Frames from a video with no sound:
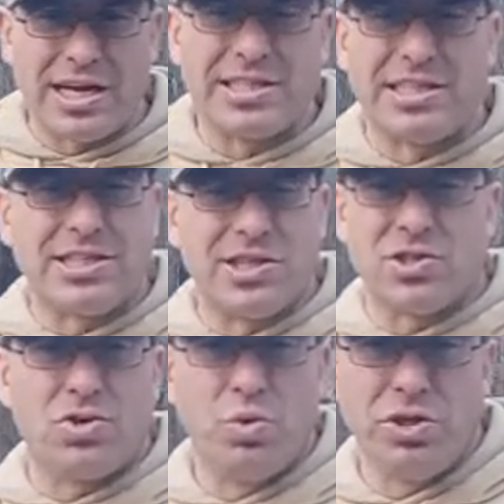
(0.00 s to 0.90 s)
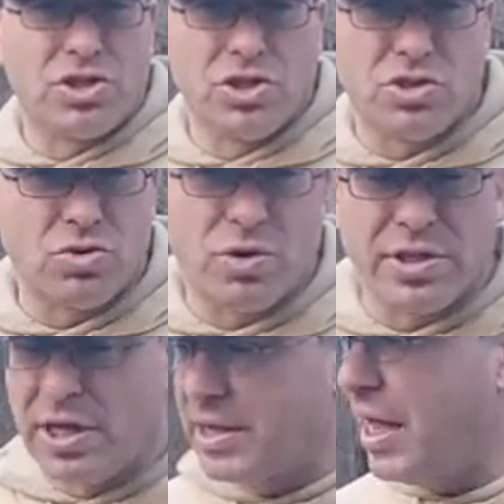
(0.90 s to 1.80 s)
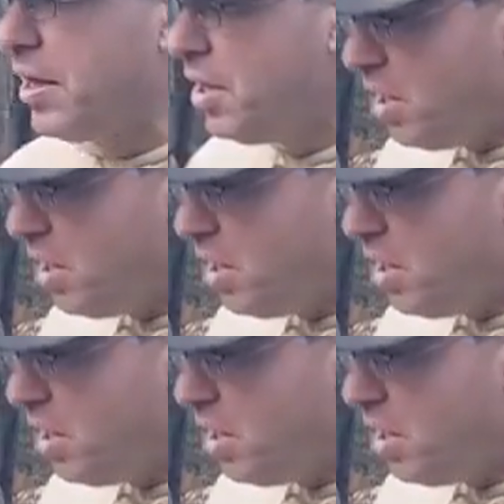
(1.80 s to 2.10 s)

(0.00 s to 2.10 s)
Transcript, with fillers: a consistent 2 inches or anything like that.